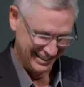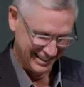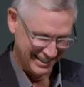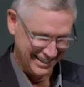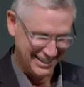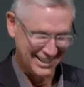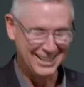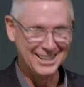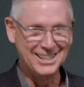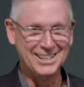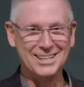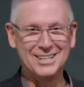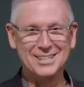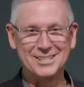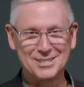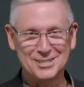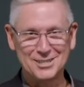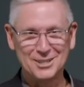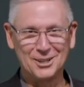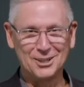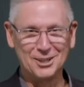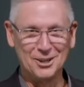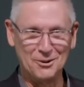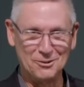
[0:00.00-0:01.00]
it is
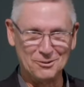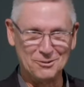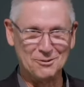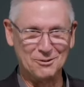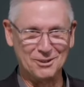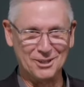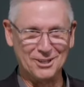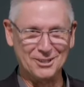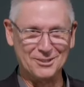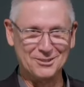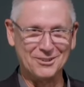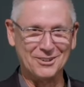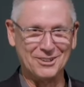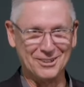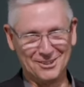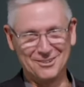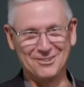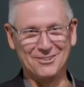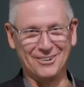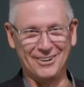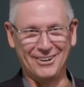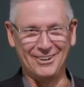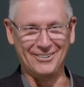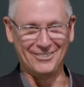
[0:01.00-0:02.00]
hello
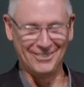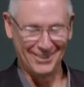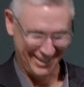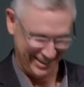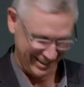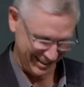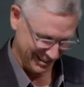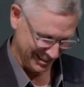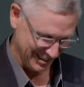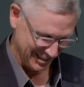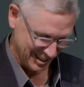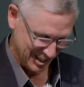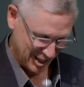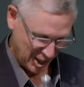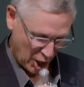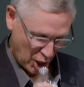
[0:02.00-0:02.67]
2023, right?